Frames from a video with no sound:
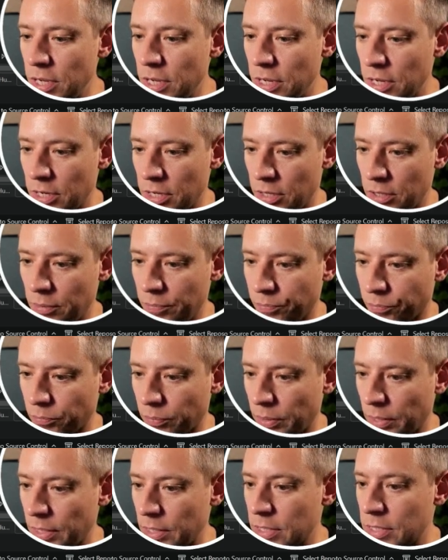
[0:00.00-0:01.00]
here
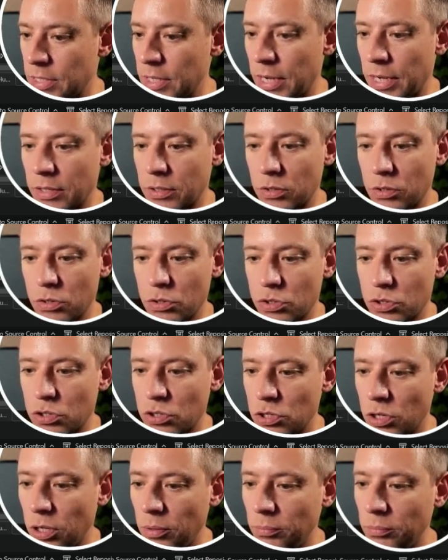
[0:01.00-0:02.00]
is that
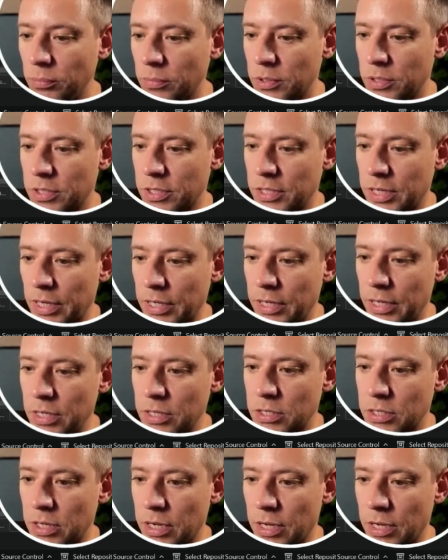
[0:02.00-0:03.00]
some
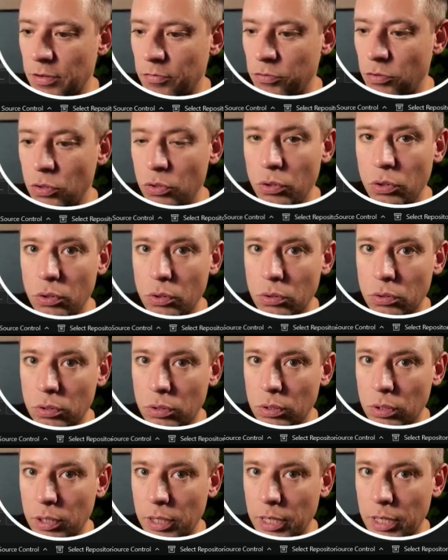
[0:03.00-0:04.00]
settings have
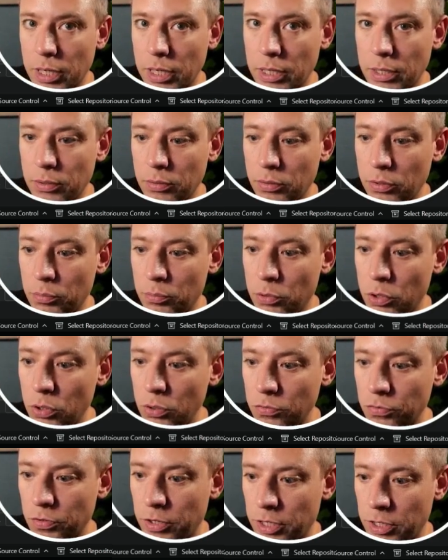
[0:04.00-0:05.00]
local and remote
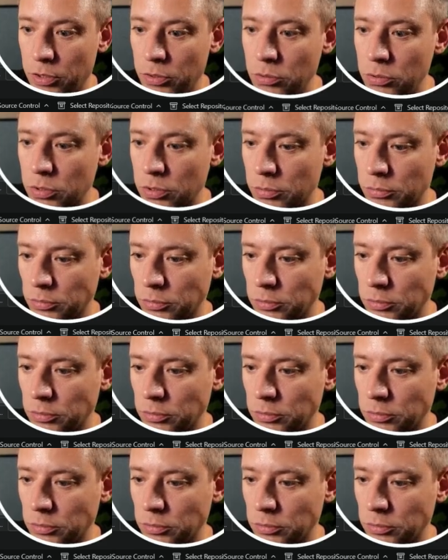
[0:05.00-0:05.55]
values.